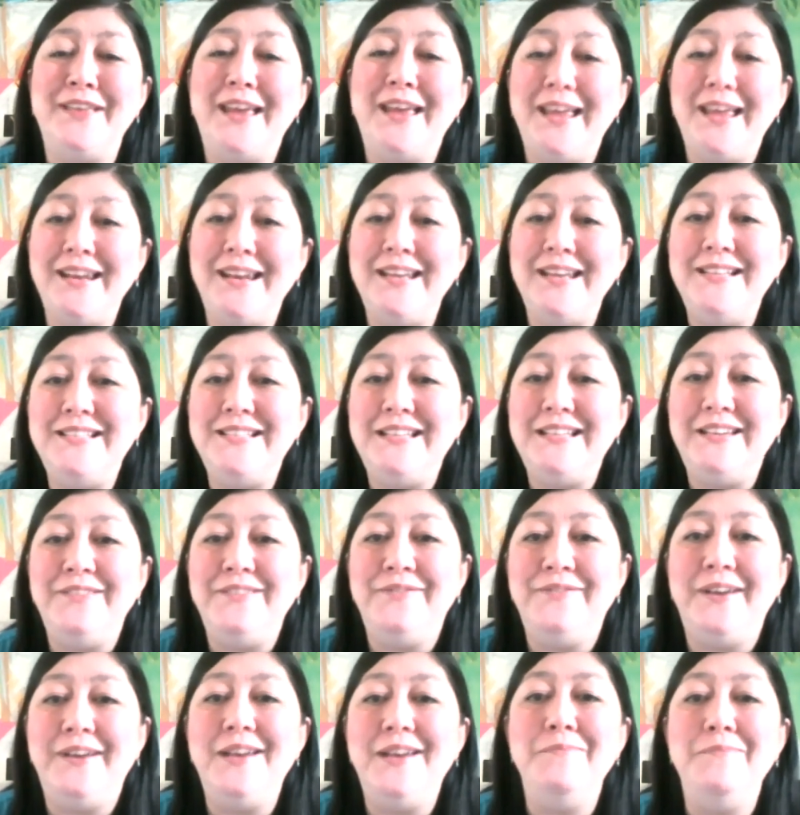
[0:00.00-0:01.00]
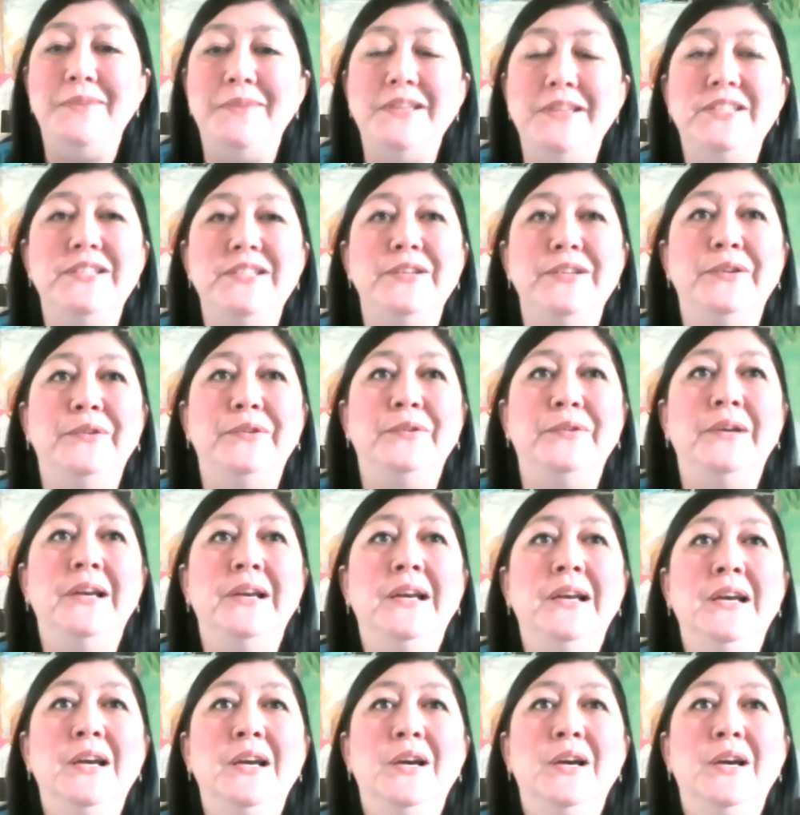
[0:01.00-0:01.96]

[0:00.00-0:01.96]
So the NAC invited me to